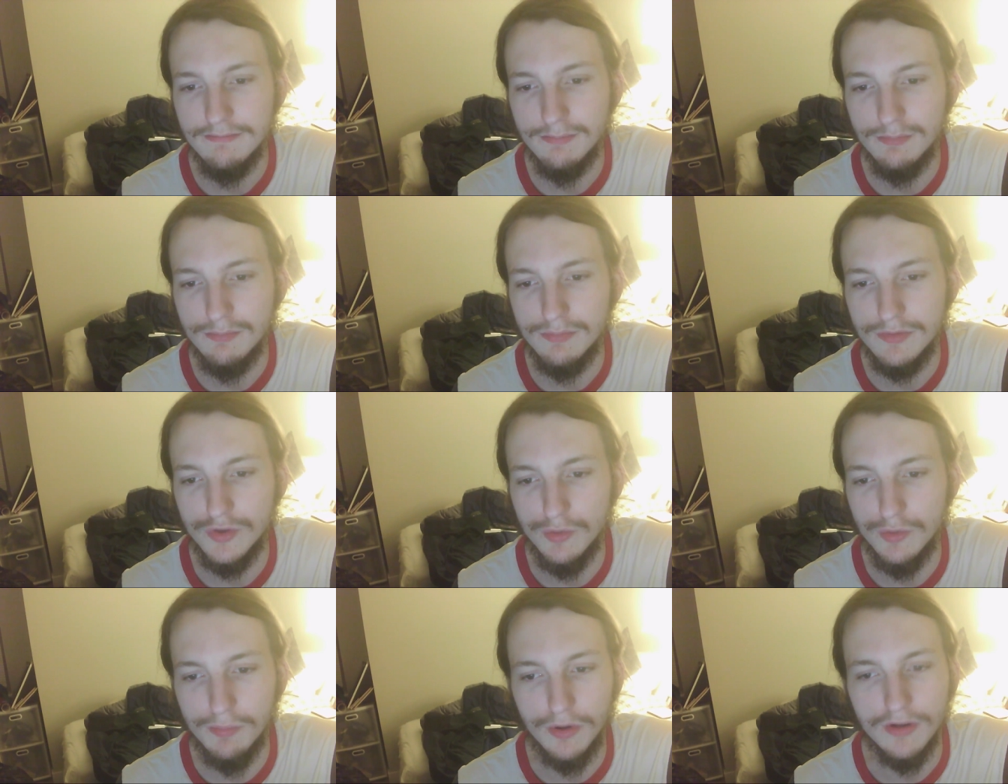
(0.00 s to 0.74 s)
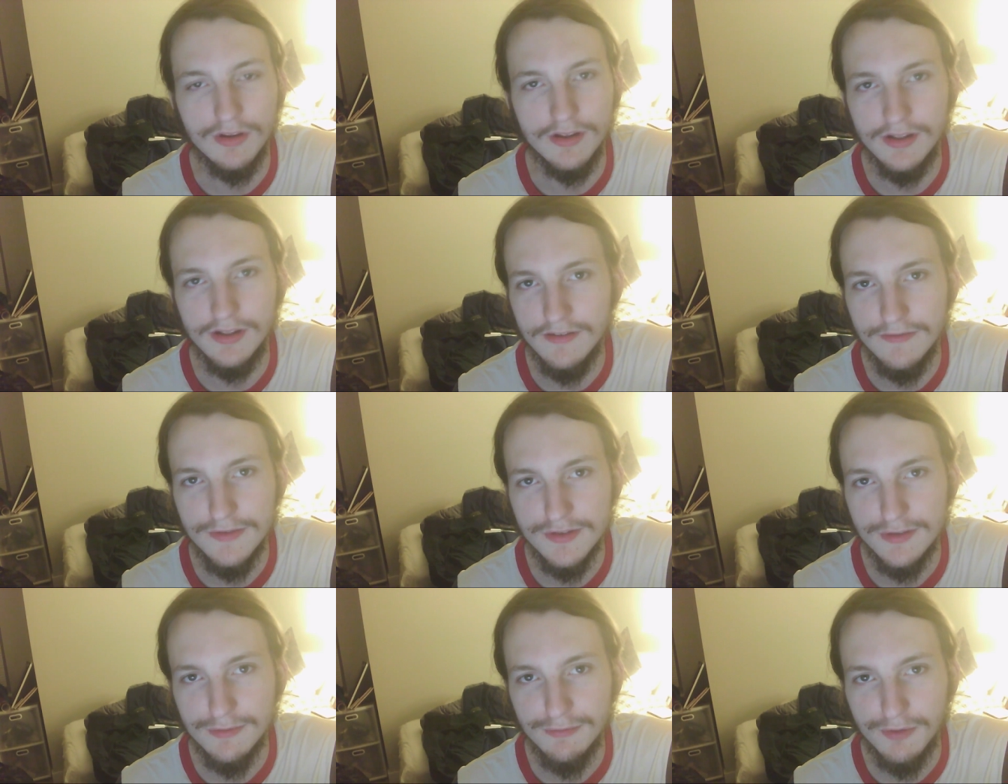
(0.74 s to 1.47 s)

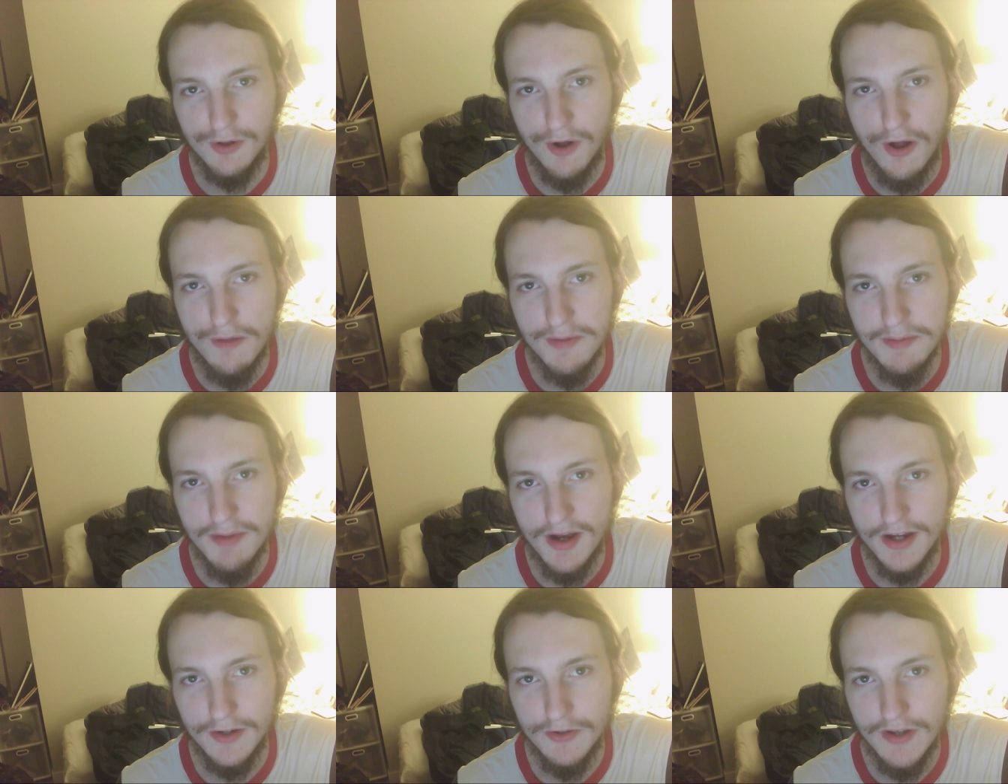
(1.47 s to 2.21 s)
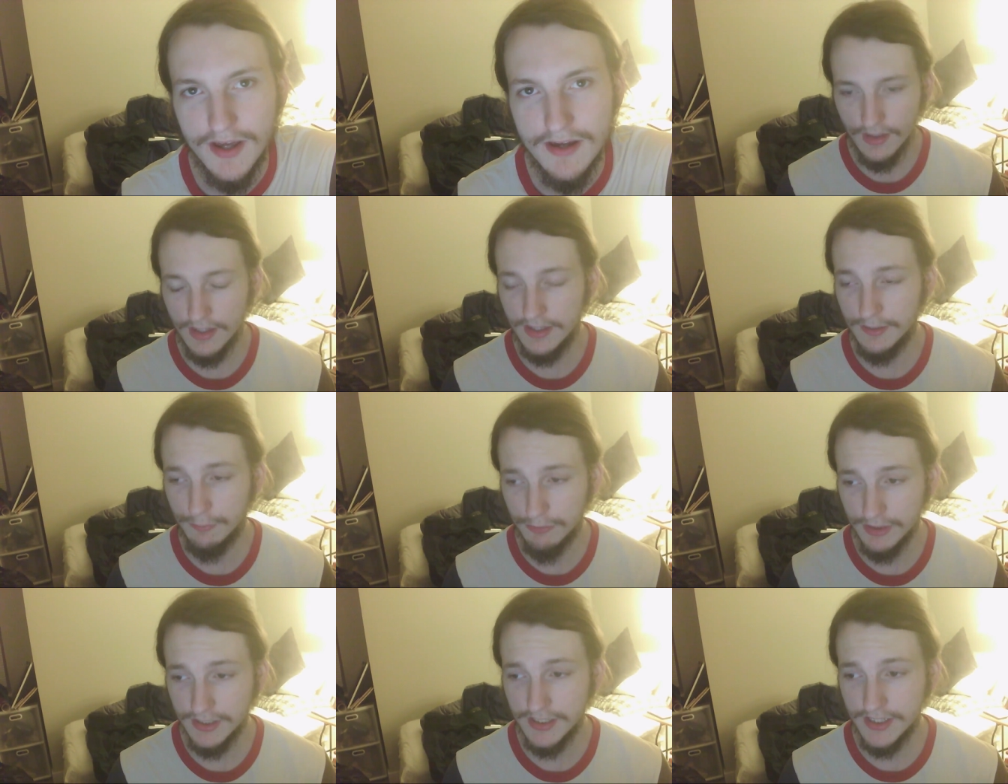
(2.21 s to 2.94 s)
superlatives for Call Me By Your Name. It
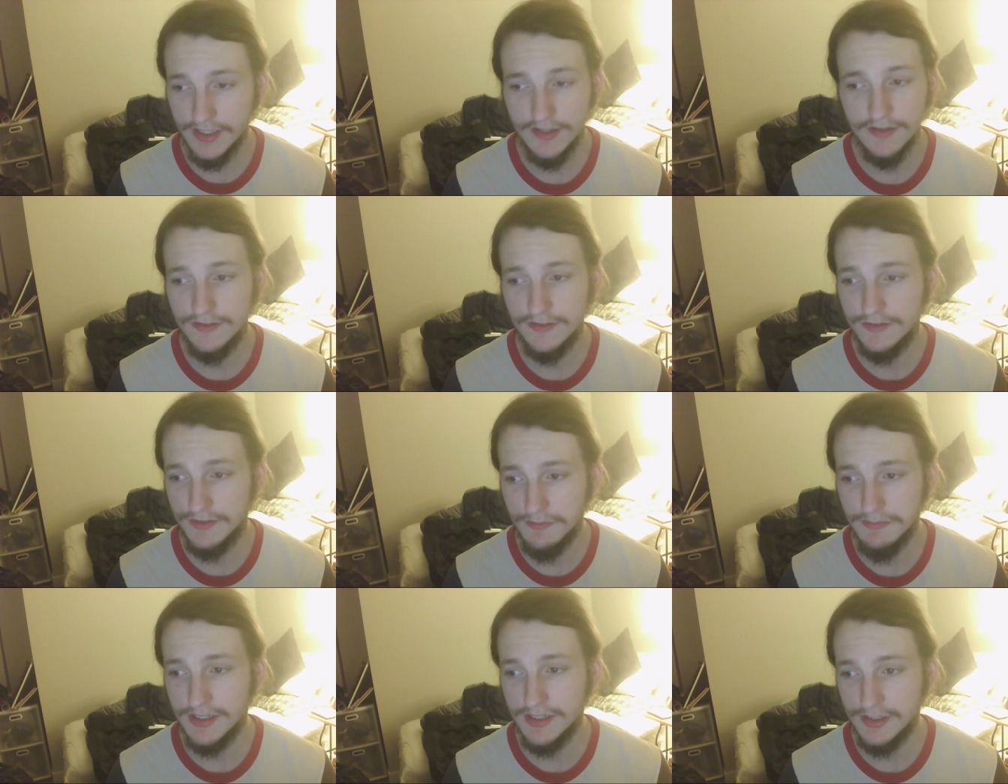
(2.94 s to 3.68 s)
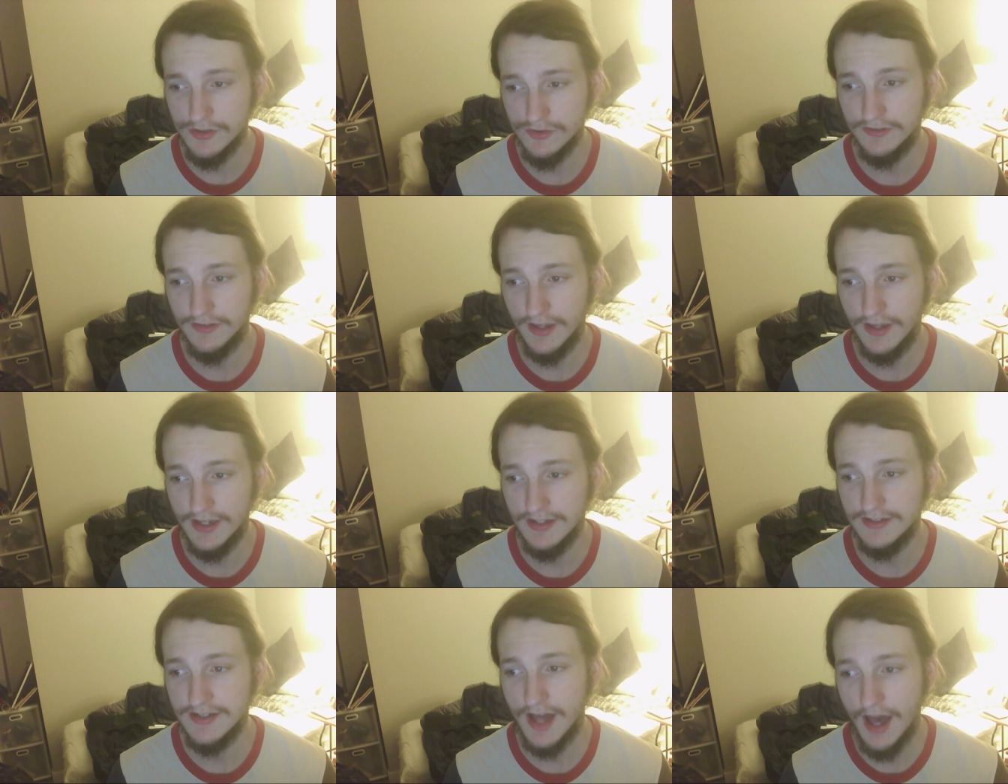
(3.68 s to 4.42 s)
really is to me just
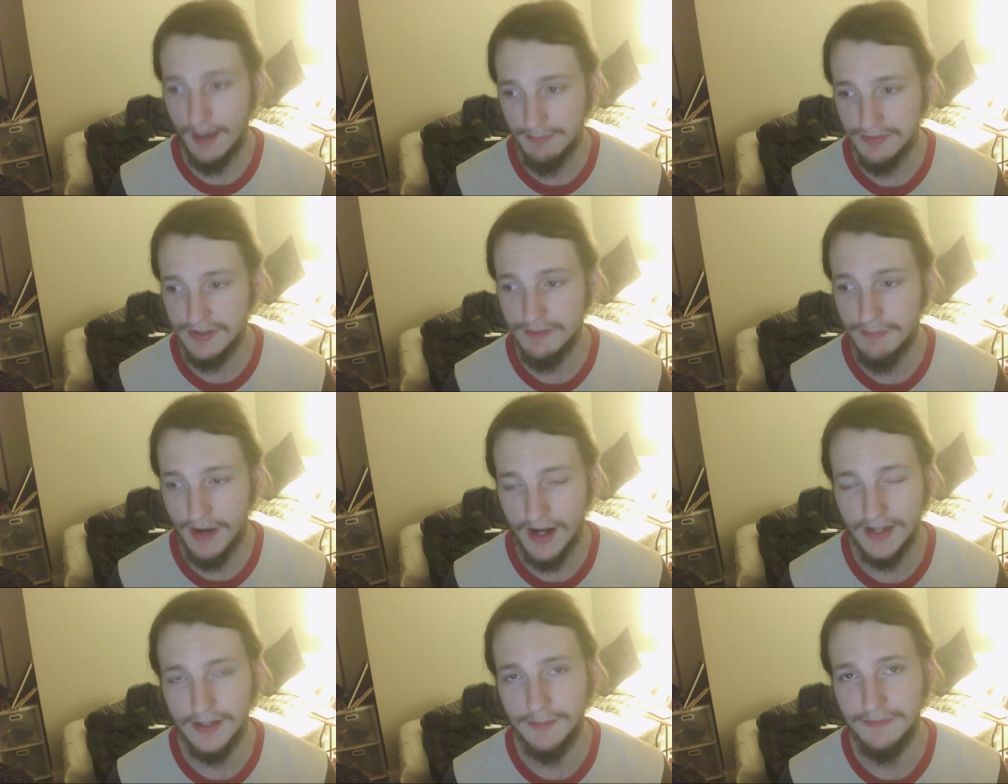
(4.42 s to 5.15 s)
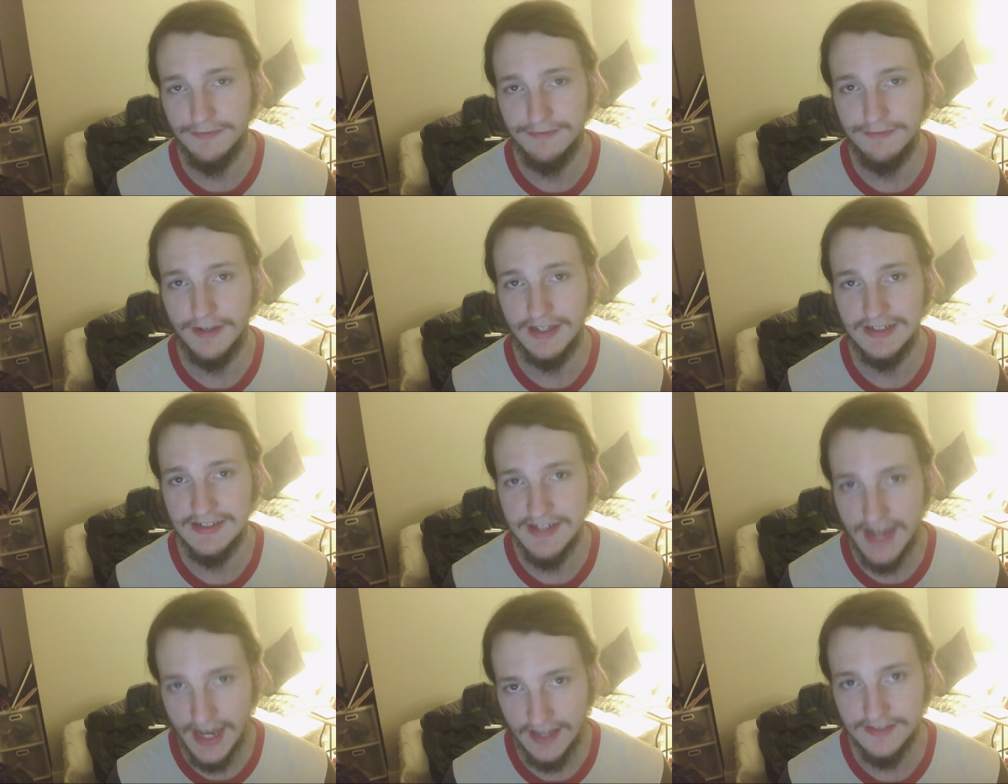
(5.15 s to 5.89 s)
a top to bottom
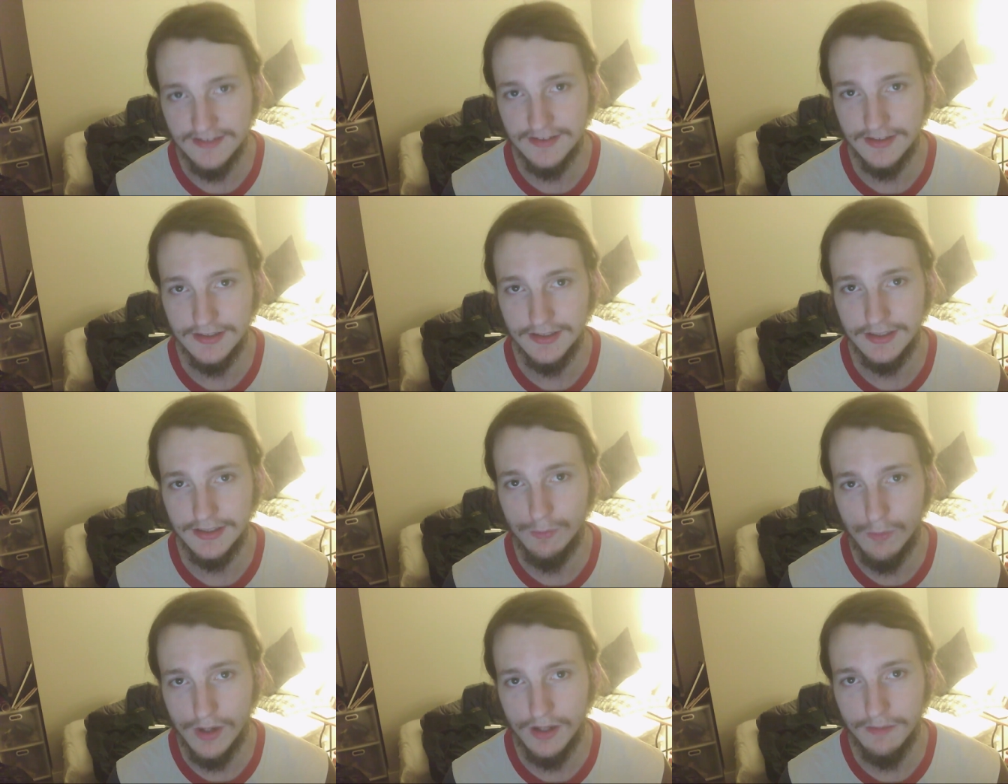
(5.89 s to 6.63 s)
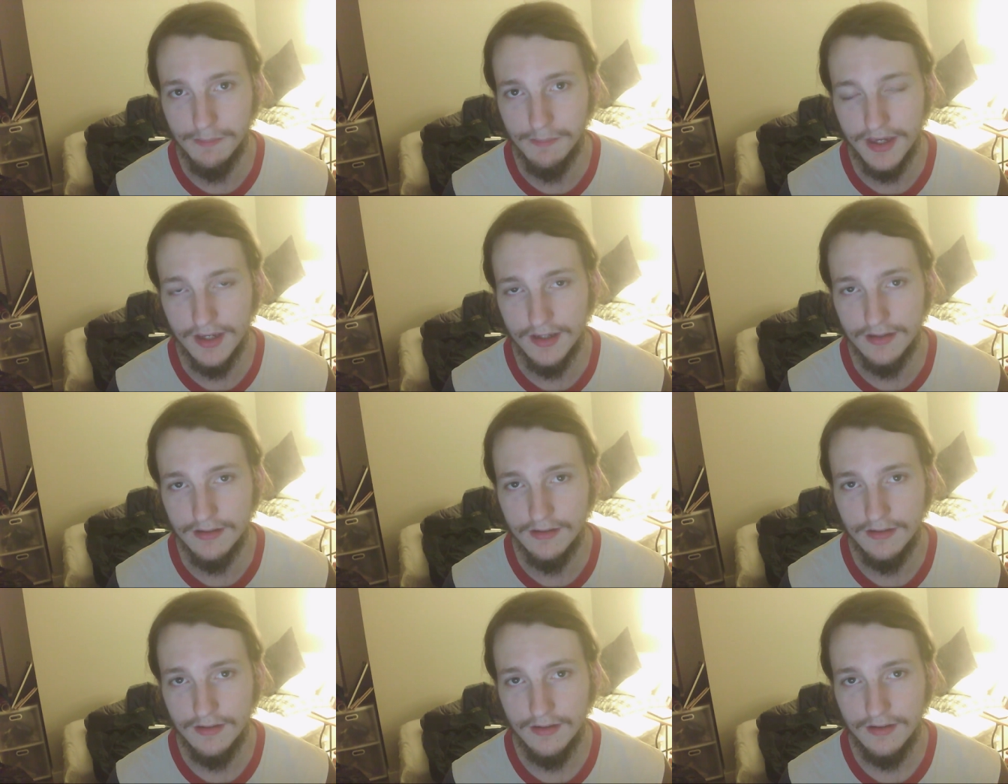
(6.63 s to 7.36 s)
fantastically well made
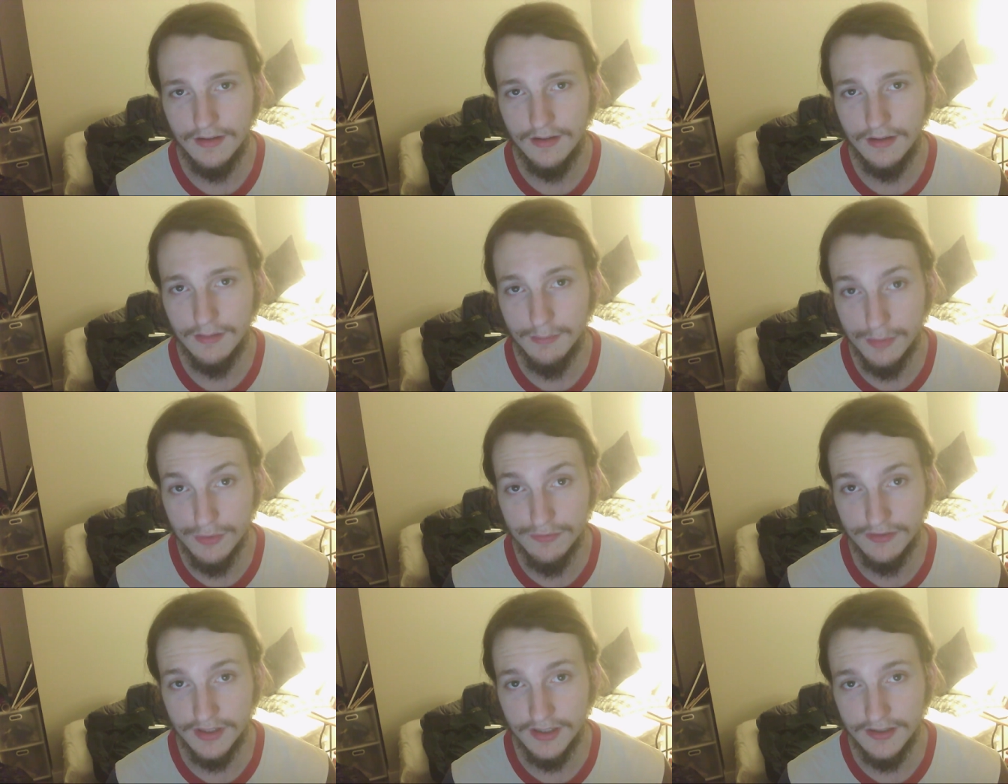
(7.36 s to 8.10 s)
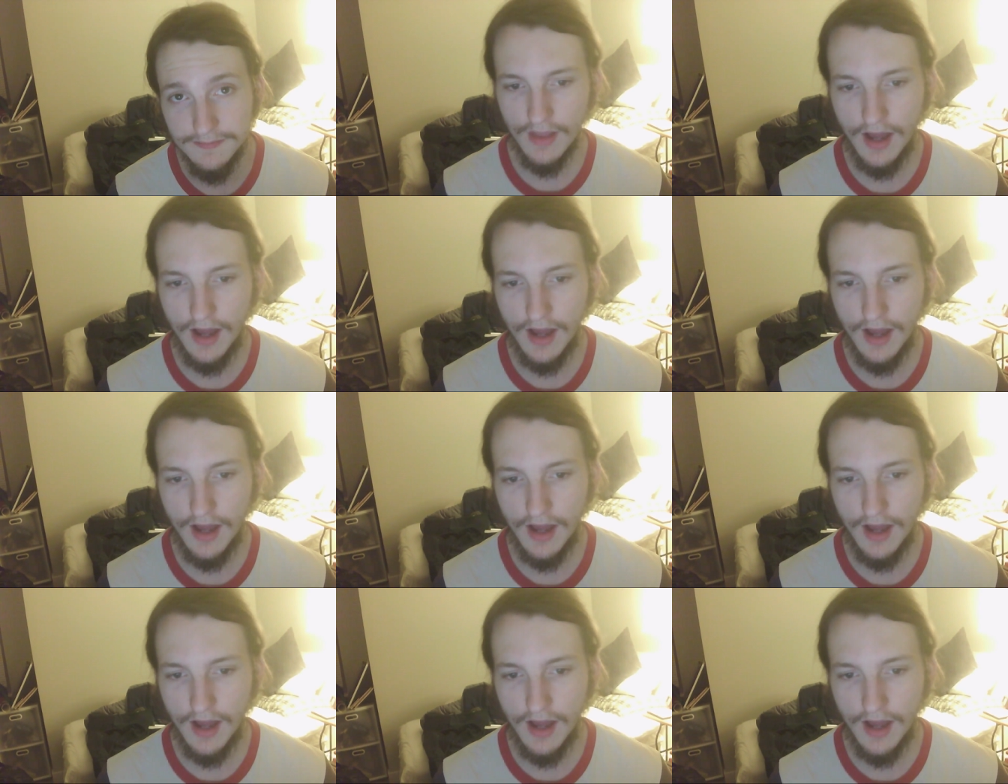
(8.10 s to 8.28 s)
movie.